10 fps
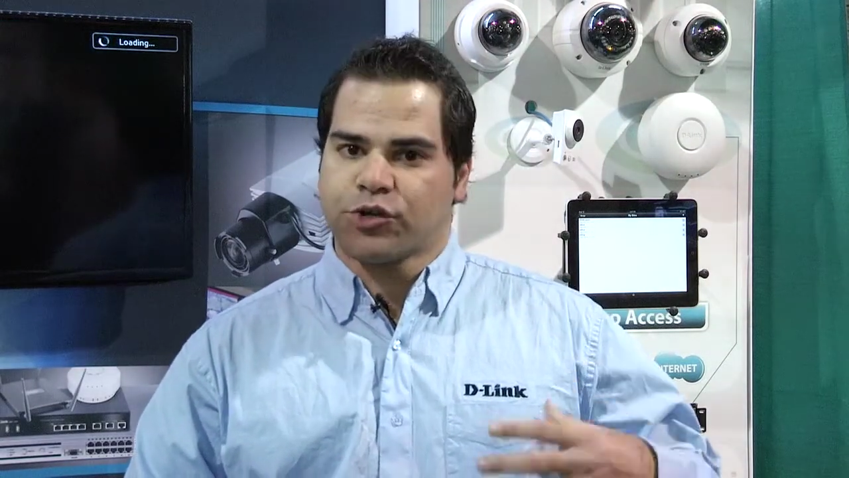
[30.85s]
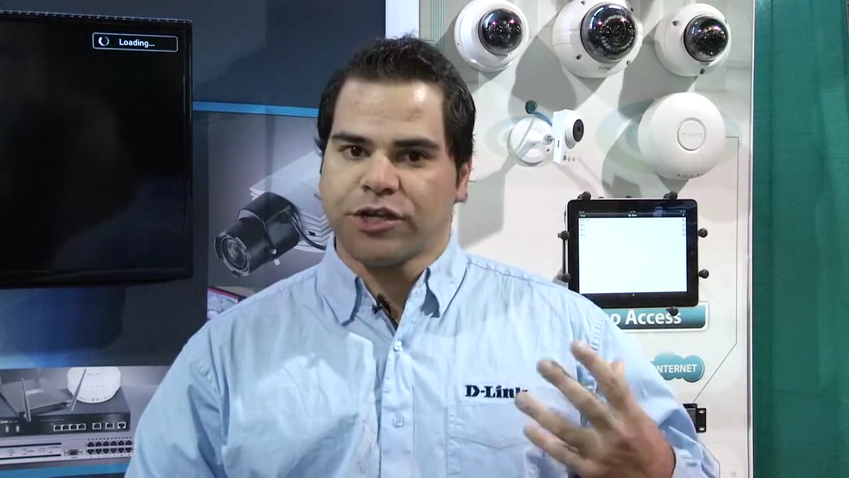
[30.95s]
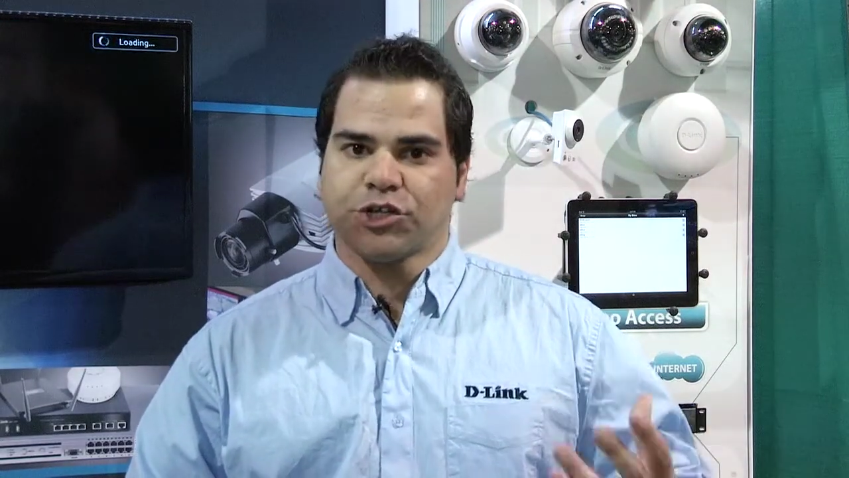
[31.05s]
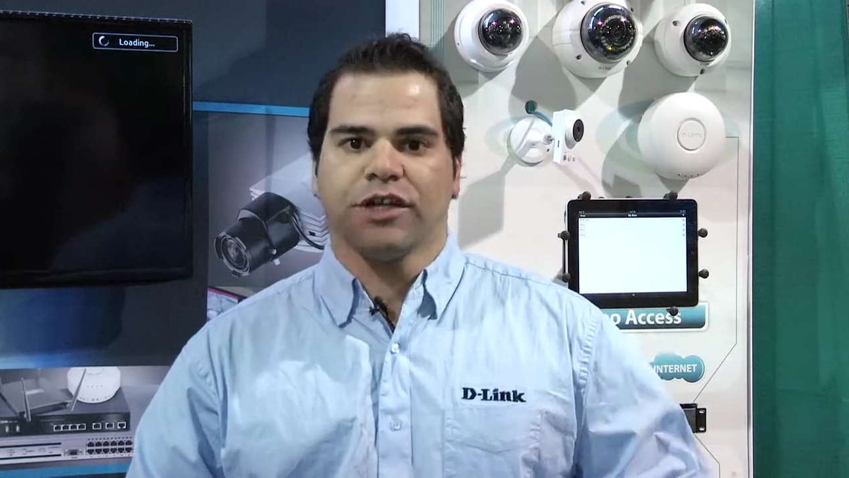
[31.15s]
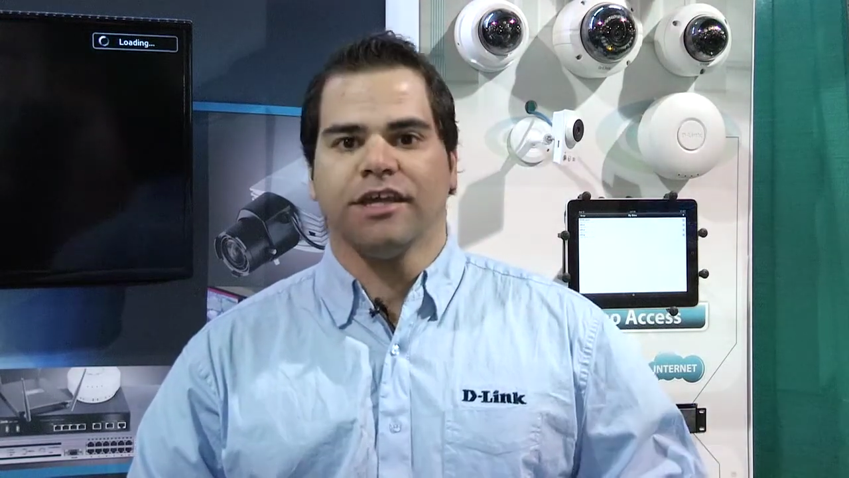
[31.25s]

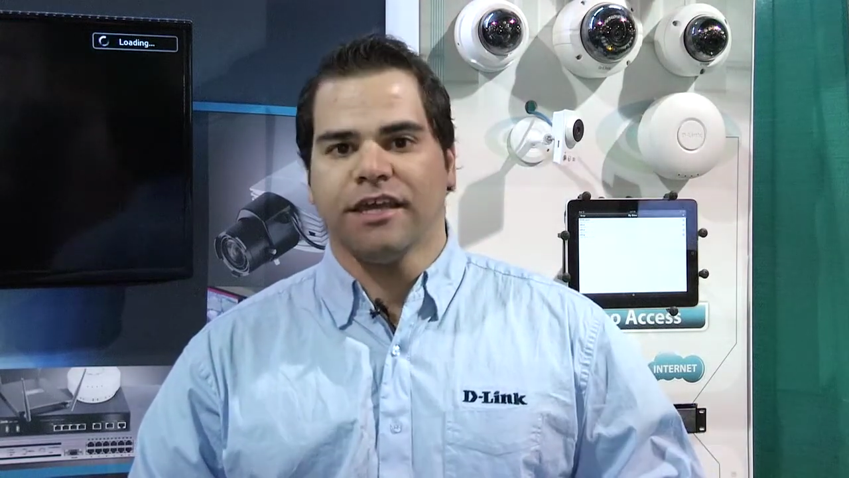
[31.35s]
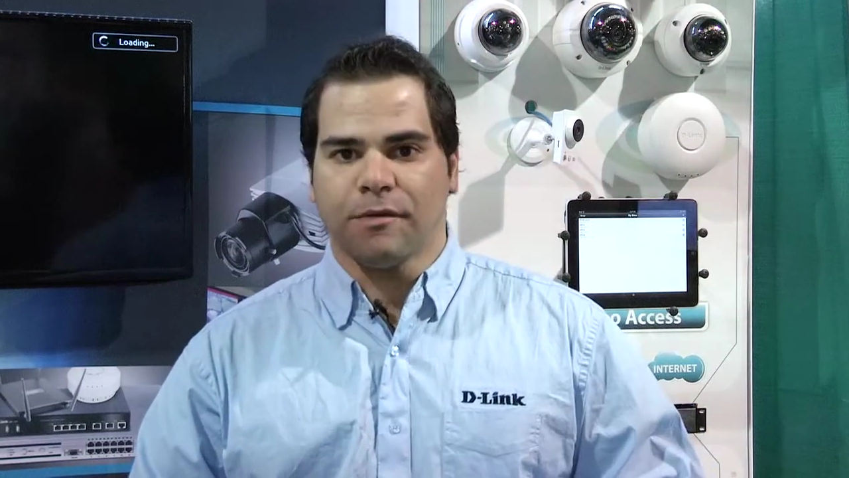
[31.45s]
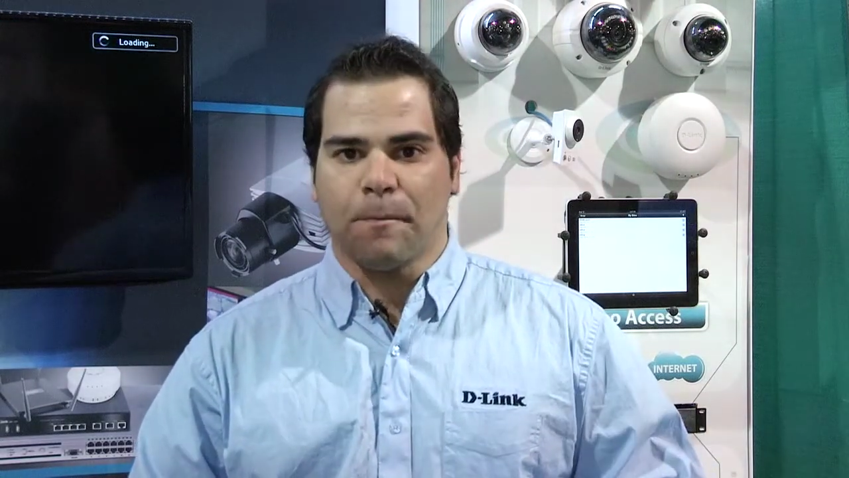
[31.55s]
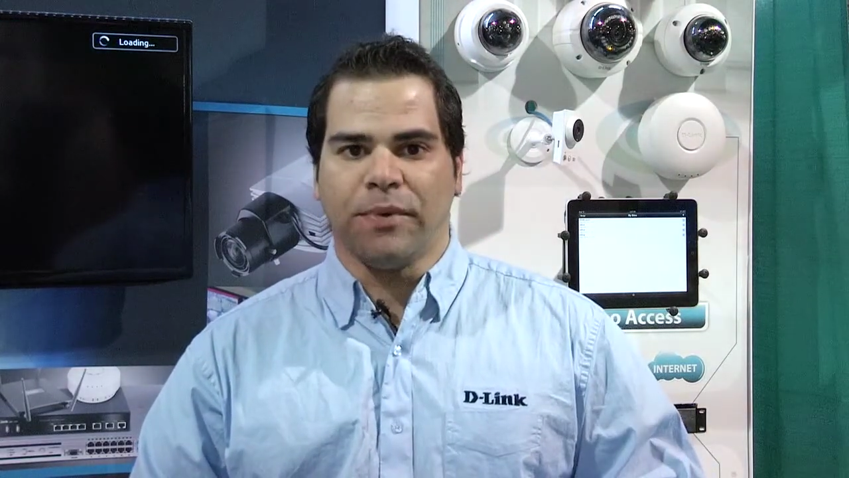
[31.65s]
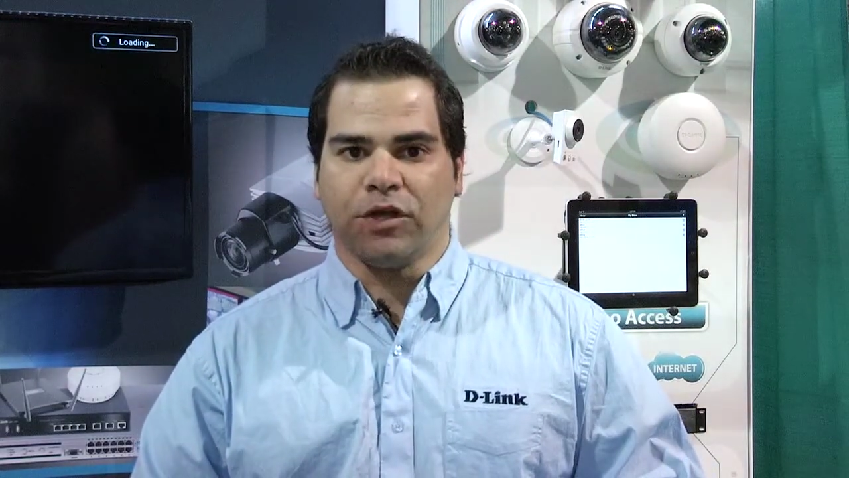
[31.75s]

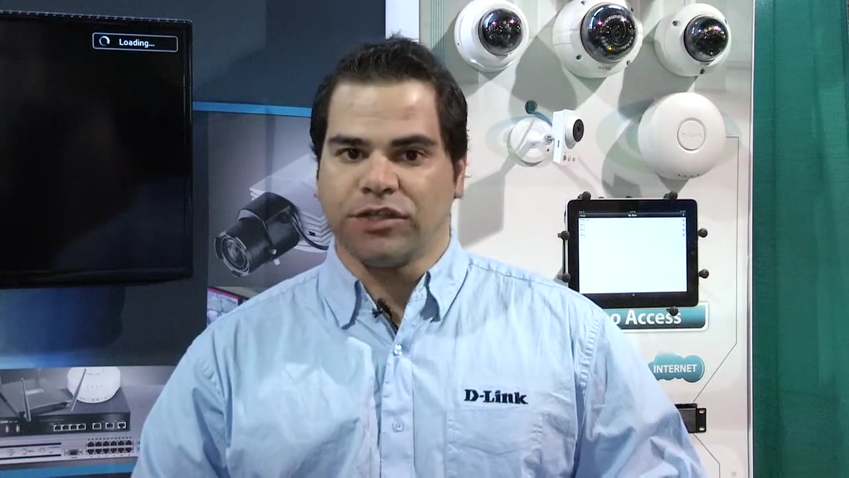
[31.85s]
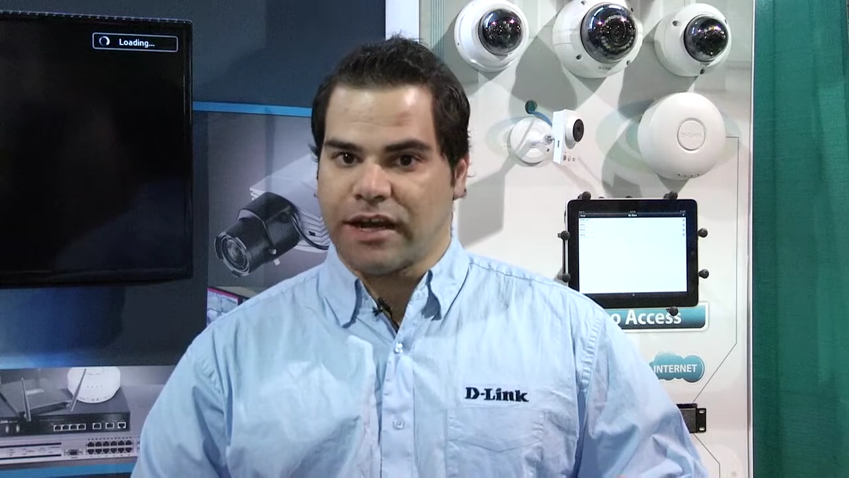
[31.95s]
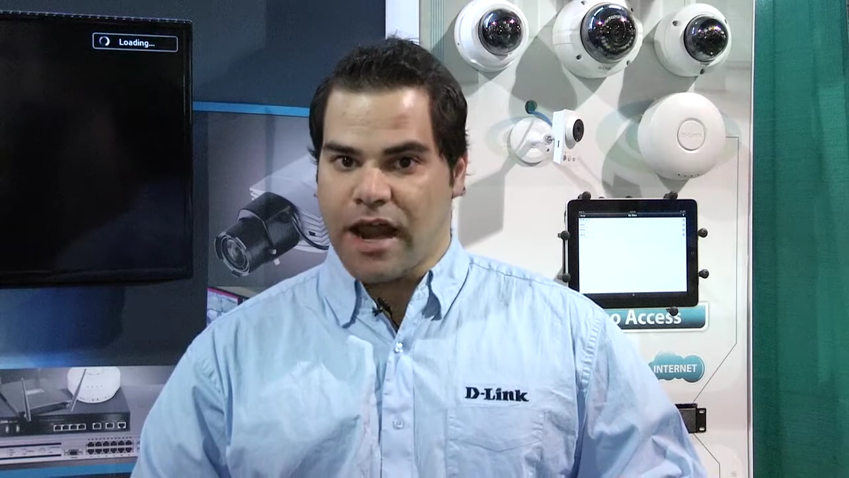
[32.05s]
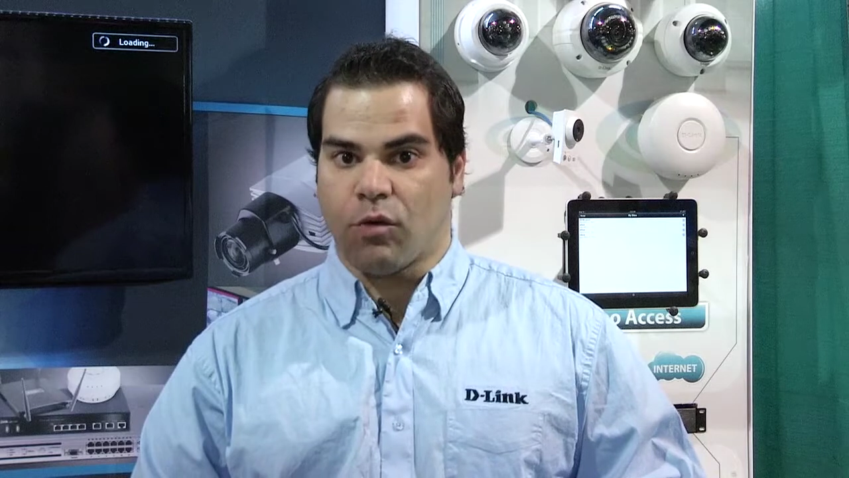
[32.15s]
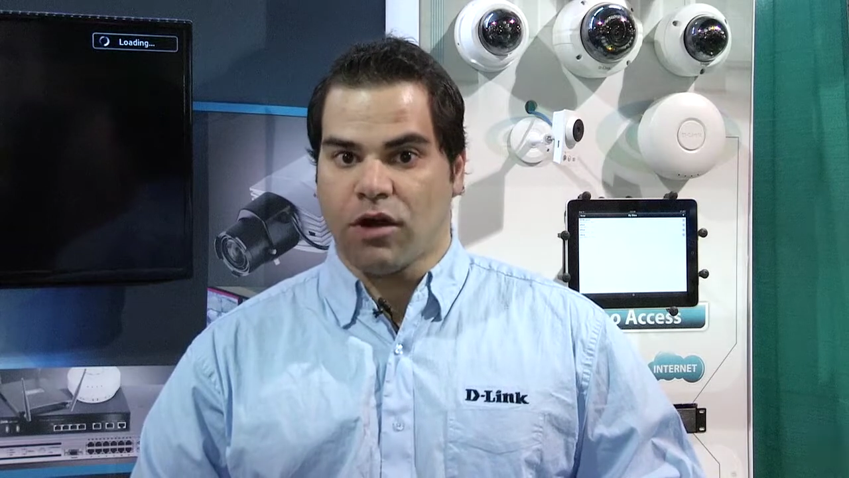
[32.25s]
traditionally
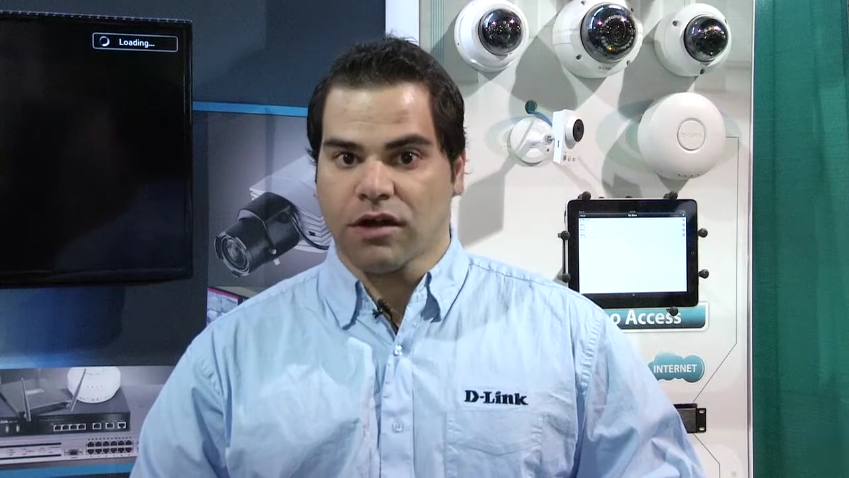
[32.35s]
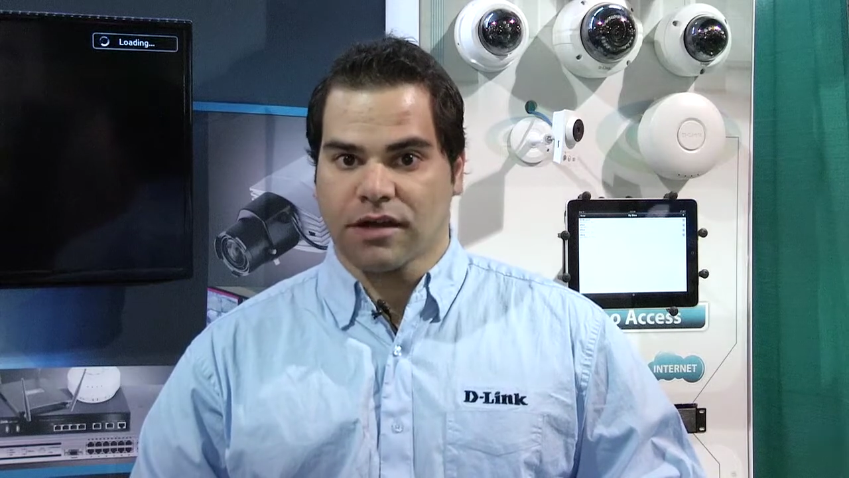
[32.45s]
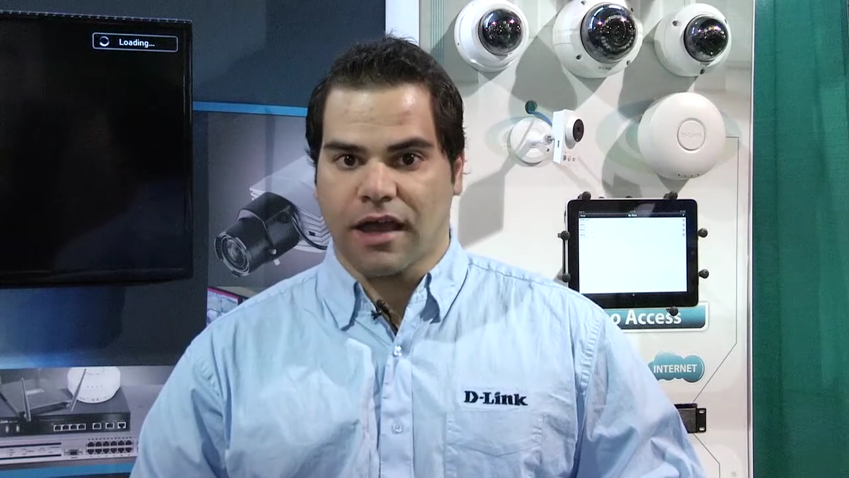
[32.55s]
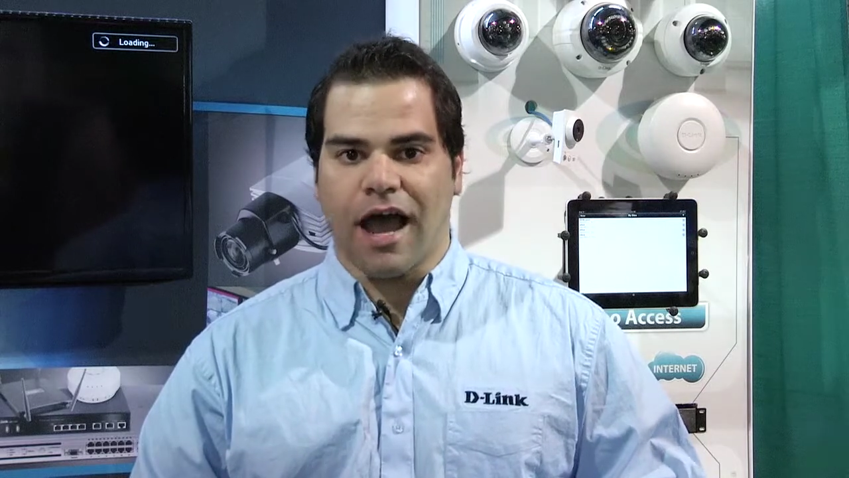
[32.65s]
building a network,